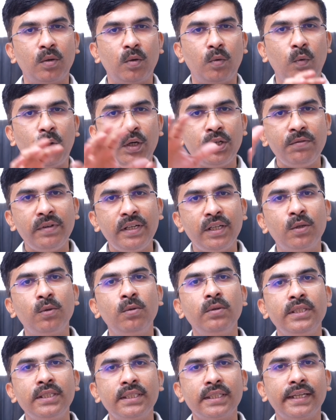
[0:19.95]
what we
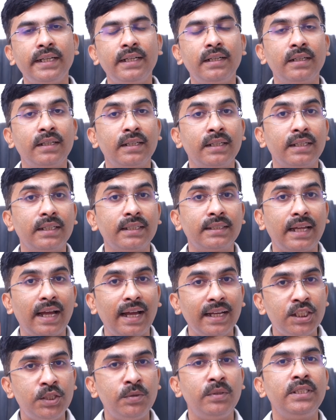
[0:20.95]
do inside is the
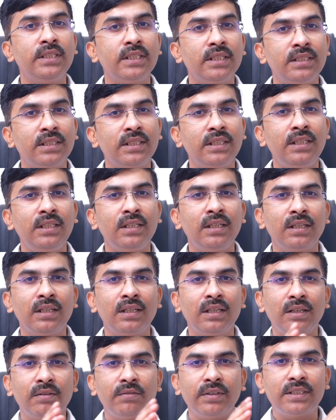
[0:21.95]
actual surgery,
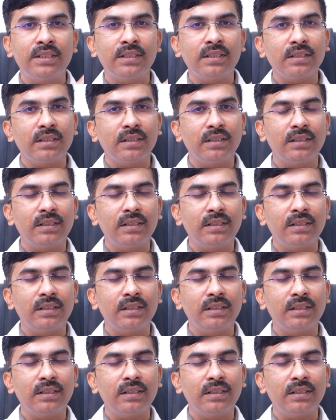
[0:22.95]
which